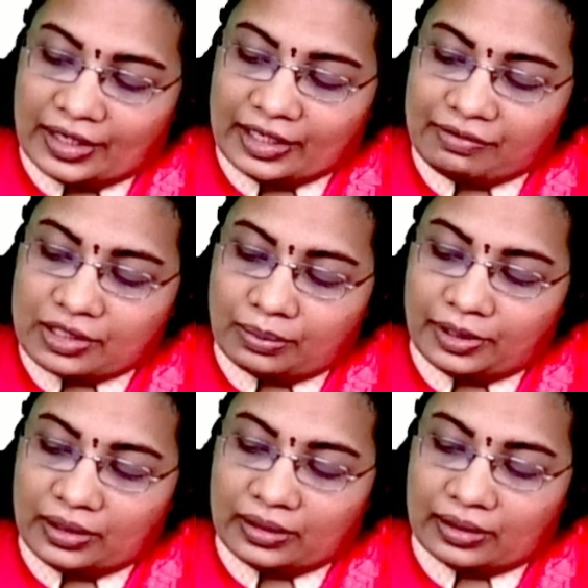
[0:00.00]

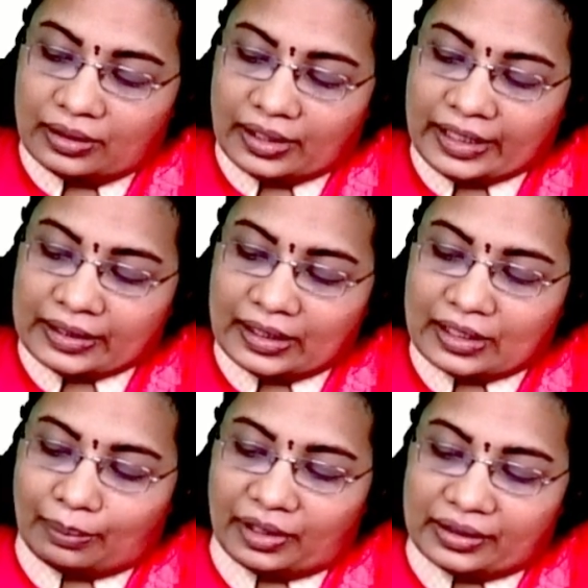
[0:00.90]
divisible in that
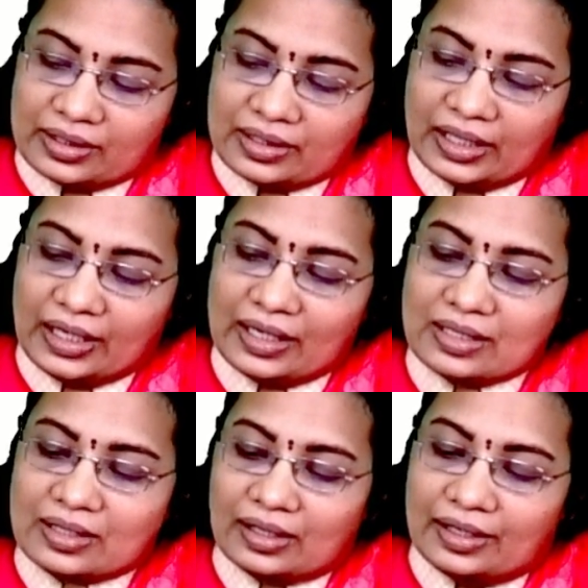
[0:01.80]
number. The C is
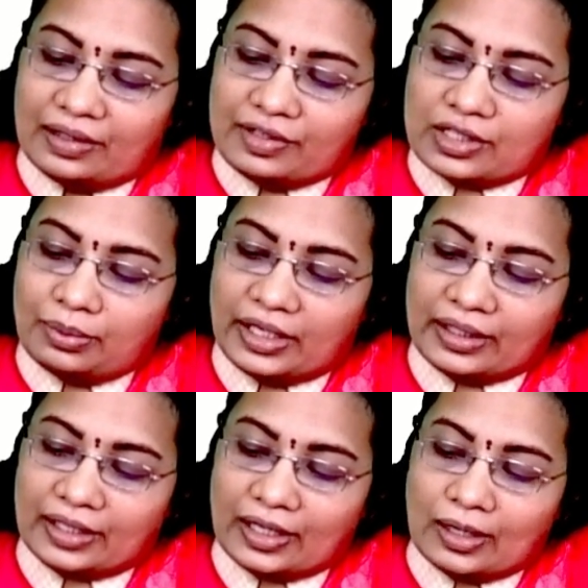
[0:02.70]
divisible in
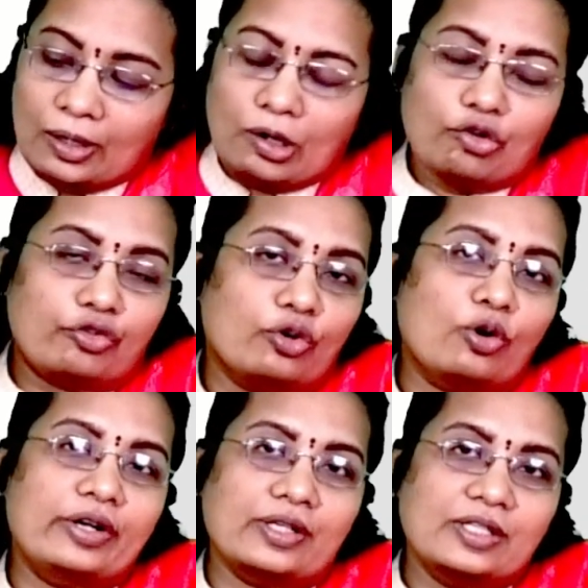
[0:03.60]
the
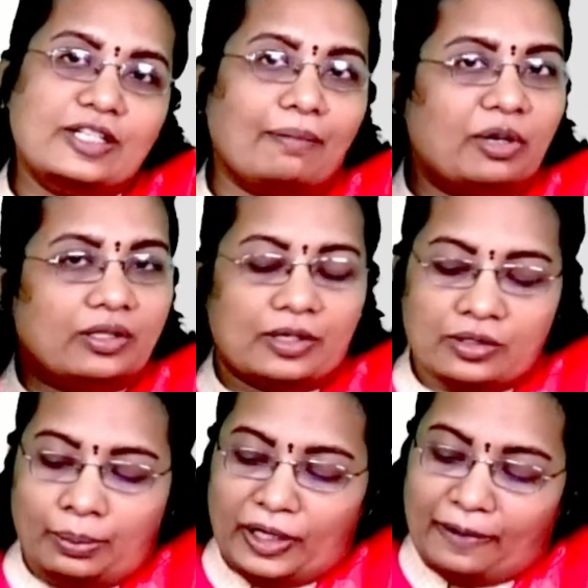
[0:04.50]
4-digit number. That is
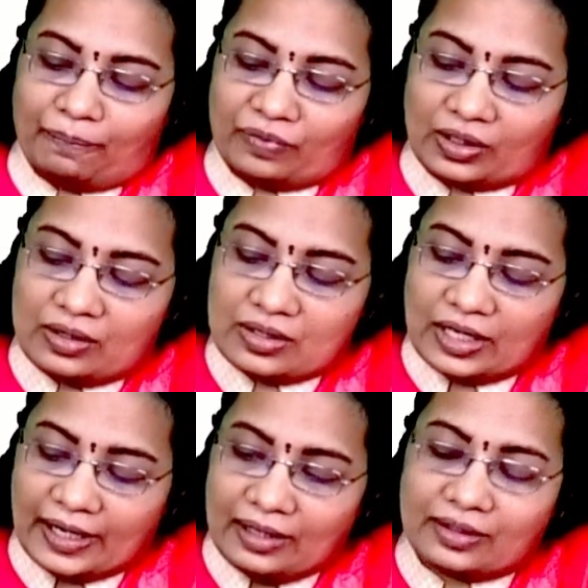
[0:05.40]
the meaning.
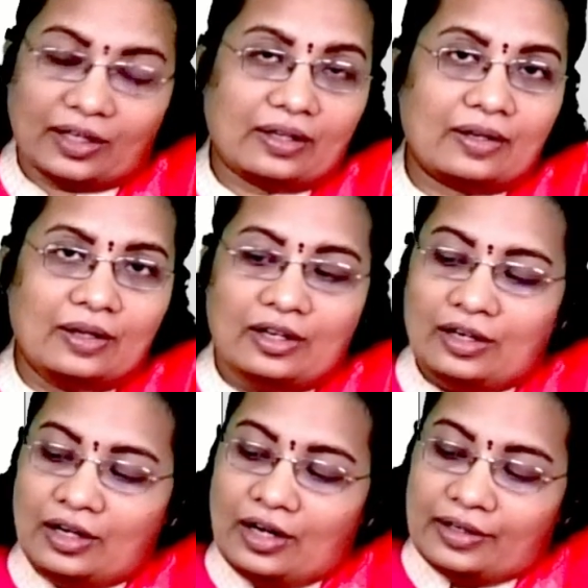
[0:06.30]
Second thing,
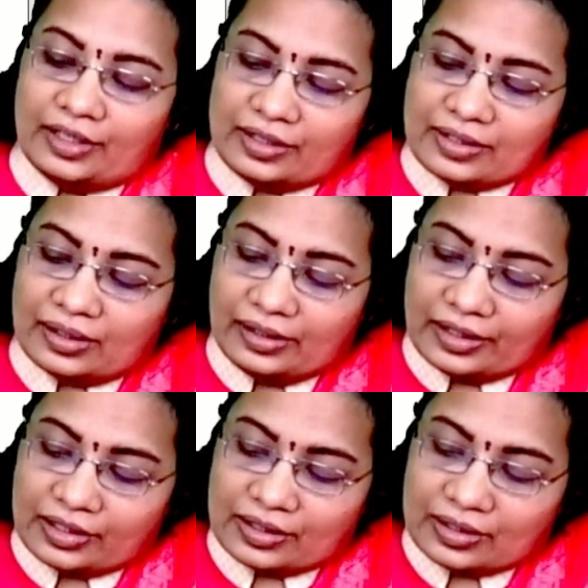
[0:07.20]
the result
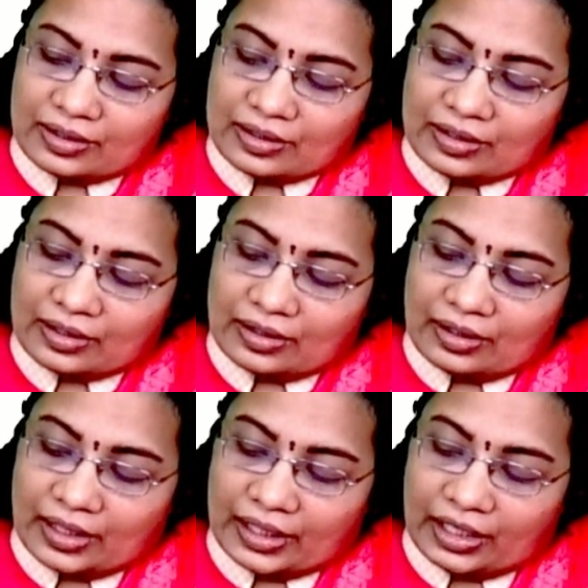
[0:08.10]
is
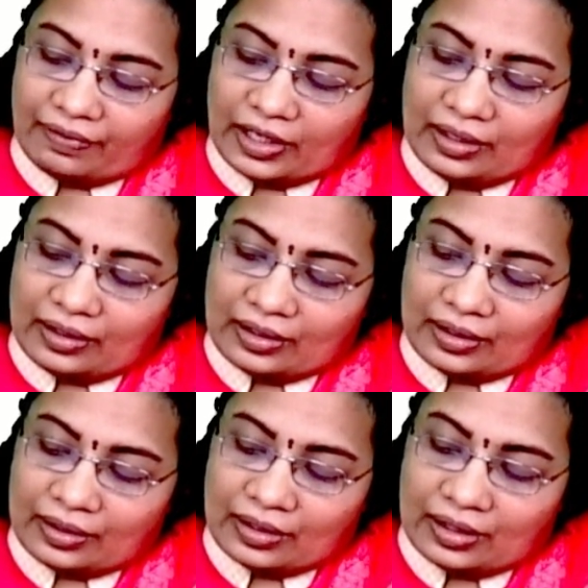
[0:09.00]
given
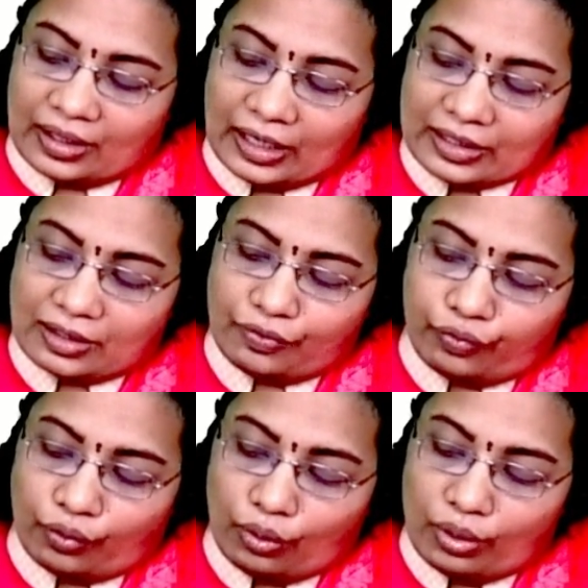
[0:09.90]
as a
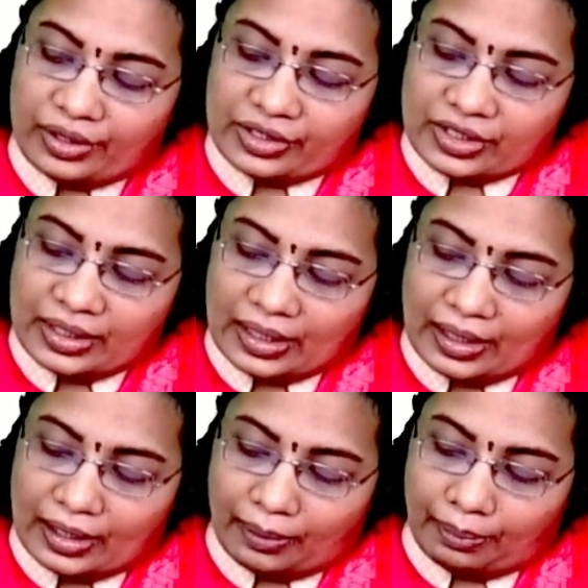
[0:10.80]
4-digit
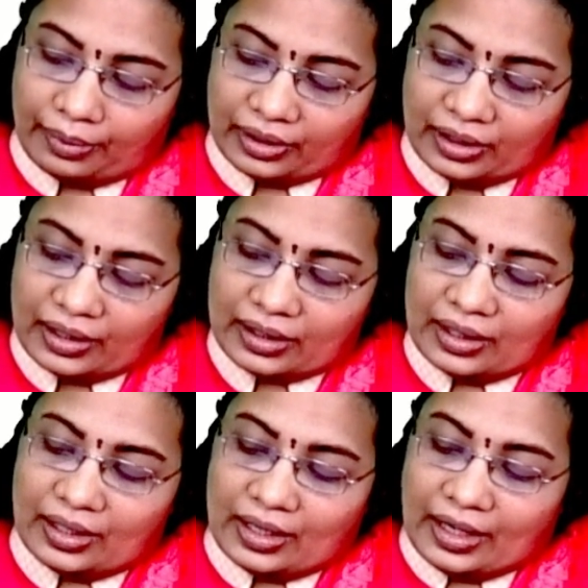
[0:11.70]
number
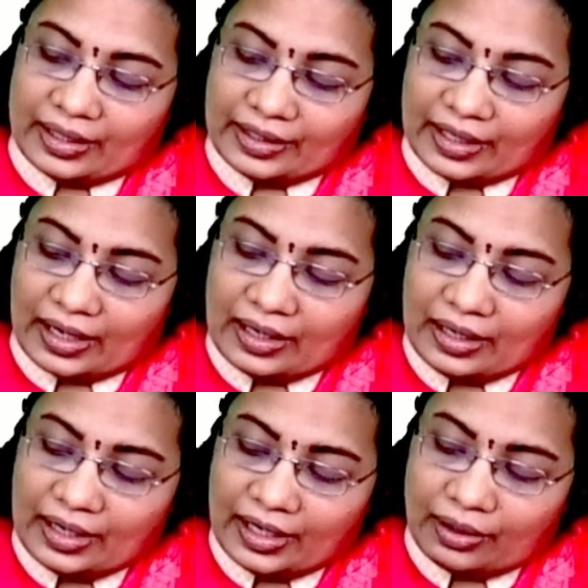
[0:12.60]

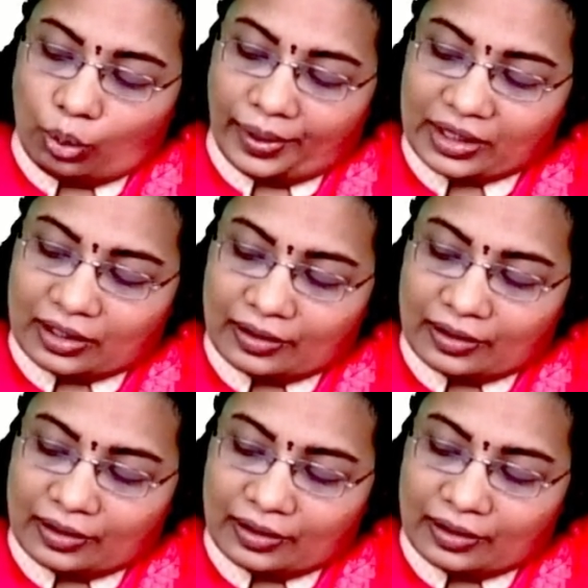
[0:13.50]
ending with